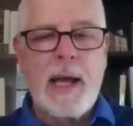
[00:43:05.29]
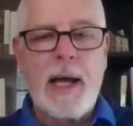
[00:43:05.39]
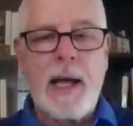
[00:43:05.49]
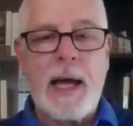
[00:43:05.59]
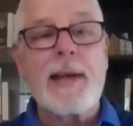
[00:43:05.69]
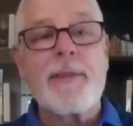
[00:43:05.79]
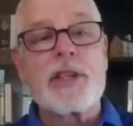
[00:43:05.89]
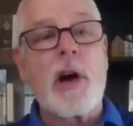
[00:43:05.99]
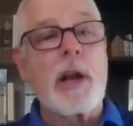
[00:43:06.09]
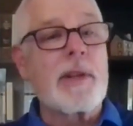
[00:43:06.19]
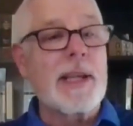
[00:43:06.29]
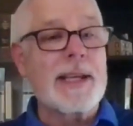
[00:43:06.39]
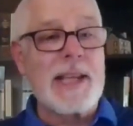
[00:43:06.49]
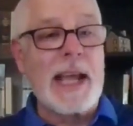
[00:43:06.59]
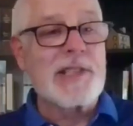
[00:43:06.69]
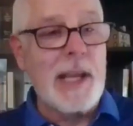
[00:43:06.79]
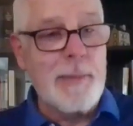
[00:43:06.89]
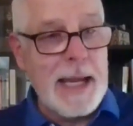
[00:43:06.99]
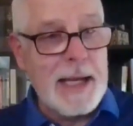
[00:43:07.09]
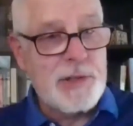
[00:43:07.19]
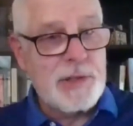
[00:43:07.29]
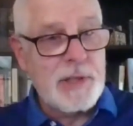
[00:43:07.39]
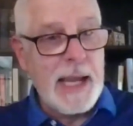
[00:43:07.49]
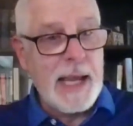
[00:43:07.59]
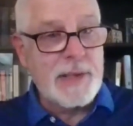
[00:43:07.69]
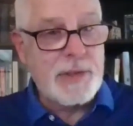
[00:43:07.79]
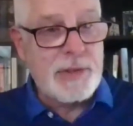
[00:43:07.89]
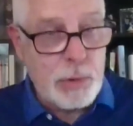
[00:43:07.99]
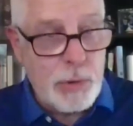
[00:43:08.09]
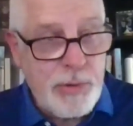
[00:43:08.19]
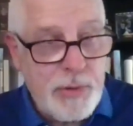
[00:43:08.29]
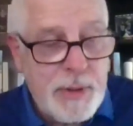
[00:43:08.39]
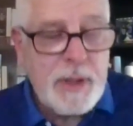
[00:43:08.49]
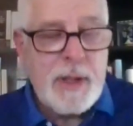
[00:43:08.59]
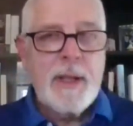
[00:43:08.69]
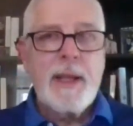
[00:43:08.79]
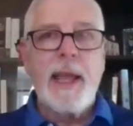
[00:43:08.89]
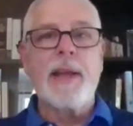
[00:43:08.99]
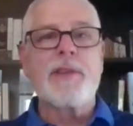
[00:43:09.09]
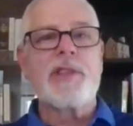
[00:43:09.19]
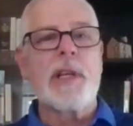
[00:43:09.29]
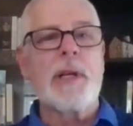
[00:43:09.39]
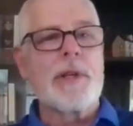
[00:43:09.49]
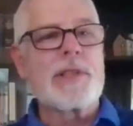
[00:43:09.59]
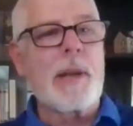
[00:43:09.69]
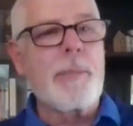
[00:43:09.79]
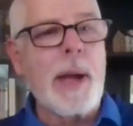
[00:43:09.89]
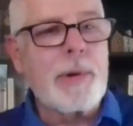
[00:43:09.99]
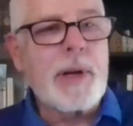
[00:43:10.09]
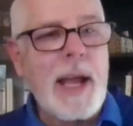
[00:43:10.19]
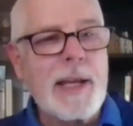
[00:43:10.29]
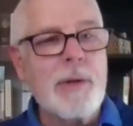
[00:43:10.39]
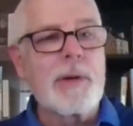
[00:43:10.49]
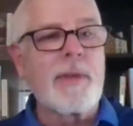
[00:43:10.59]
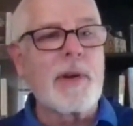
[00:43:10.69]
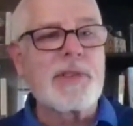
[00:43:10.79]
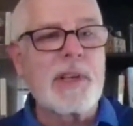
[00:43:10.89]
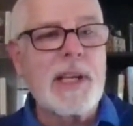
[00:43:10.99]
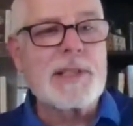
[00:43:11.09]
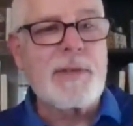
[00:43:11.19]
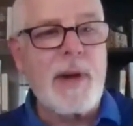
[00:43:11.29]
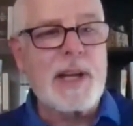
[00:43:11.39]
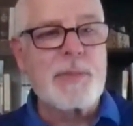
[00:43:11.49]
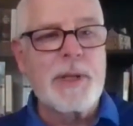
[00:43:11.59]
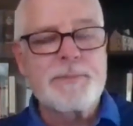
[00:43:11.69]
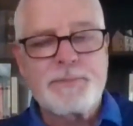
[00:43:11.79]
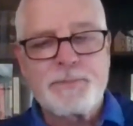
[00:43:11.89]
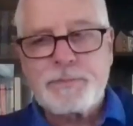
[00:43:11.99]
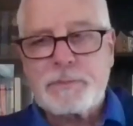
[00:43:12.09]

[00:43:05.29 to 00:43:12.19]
I have a daughter the exact same age as Ruth, and she was at Pepperdine University as a freshman.